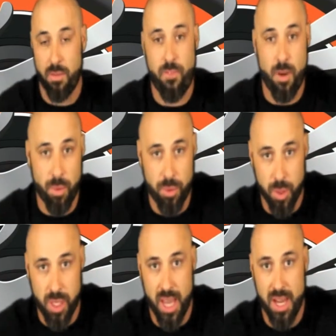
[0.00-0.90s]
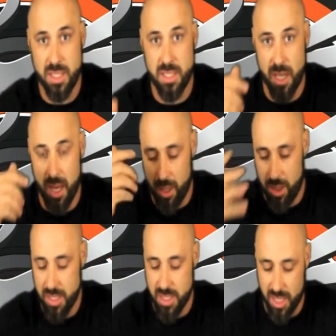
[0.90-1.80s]
fumble through a case and
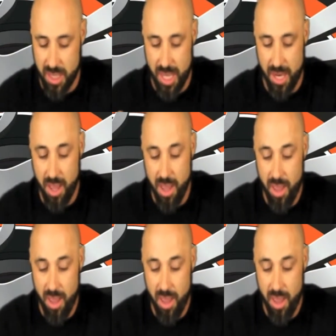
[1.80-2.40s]
things like that.